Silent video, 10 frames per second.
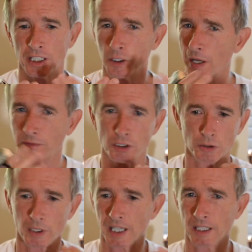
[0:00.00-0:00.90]
You don't have to
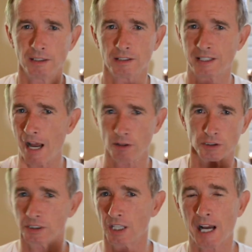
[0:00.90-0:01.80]
train
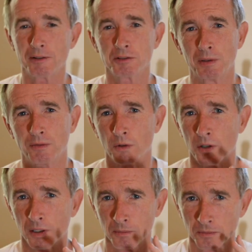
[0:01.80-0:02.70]
1,000 times before